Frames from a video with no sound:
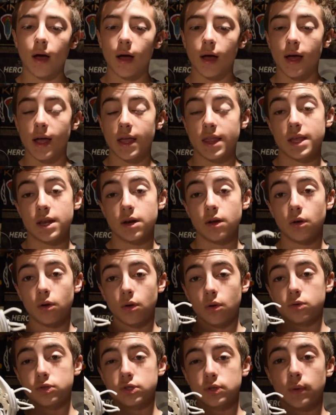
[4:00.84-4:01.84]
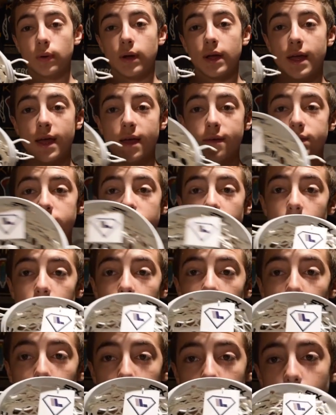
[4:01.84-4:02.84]
and then also a heavy
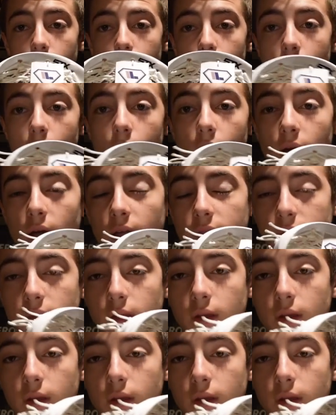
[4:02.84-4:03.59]
nylon on